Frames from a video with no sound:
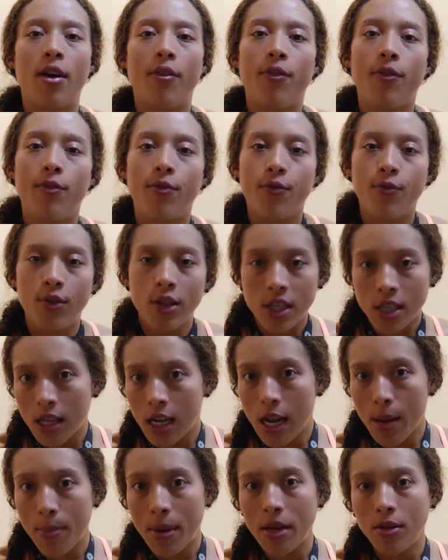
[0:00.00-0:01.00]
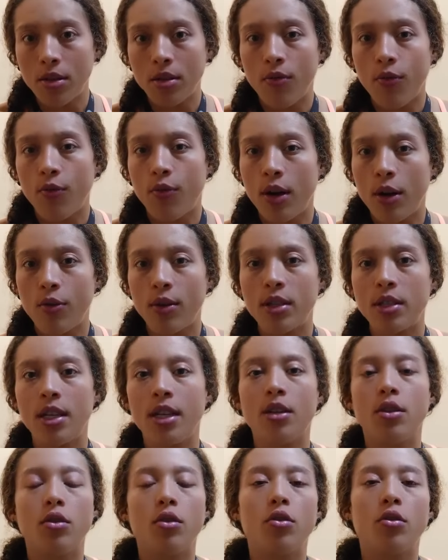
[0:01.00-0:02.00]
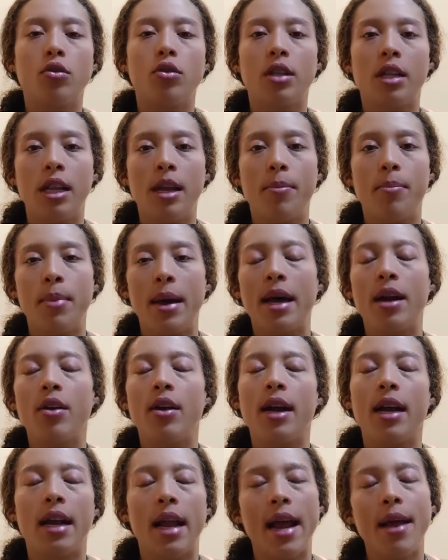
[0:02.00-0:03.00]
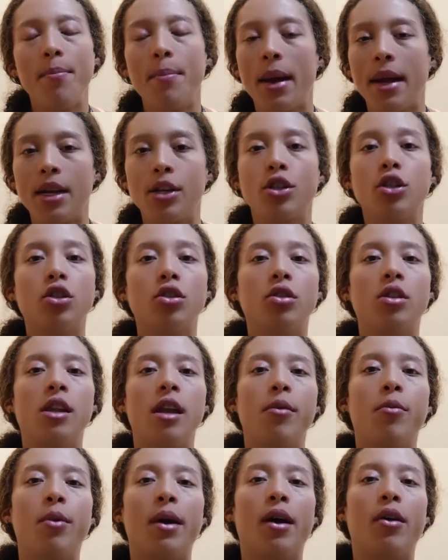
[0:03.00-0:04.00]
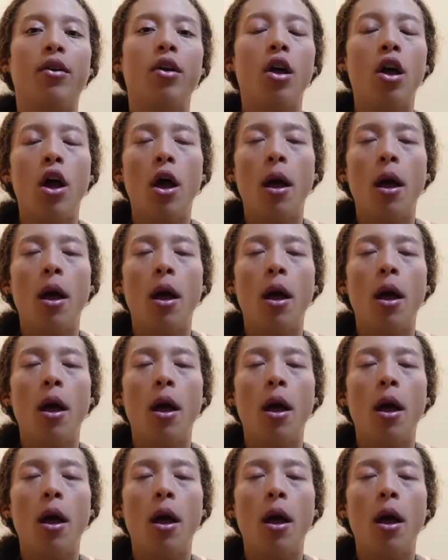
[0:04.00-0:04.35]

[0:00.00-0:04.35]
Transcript: the sleeping frequency to sleep better and I managed to sleep well.